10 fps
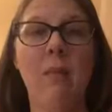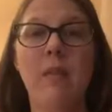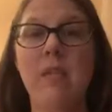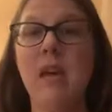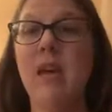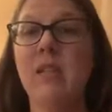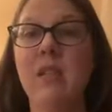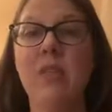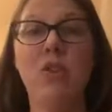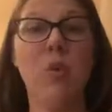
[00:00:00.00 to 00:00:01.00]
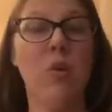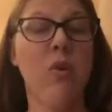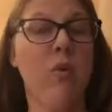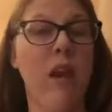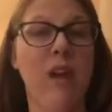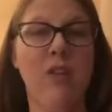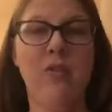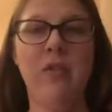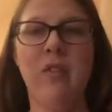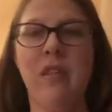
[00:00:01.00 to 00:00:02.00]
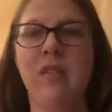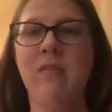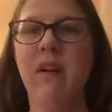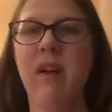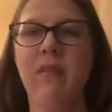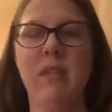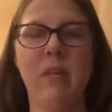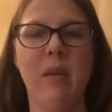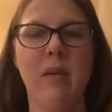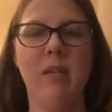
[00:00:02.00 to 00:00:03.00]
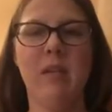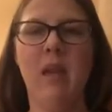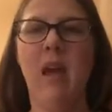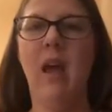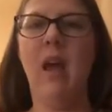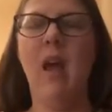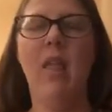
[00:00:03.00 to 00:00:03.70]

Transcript: stays in the shorter range. If it stays in 5 or 10 minutes a day,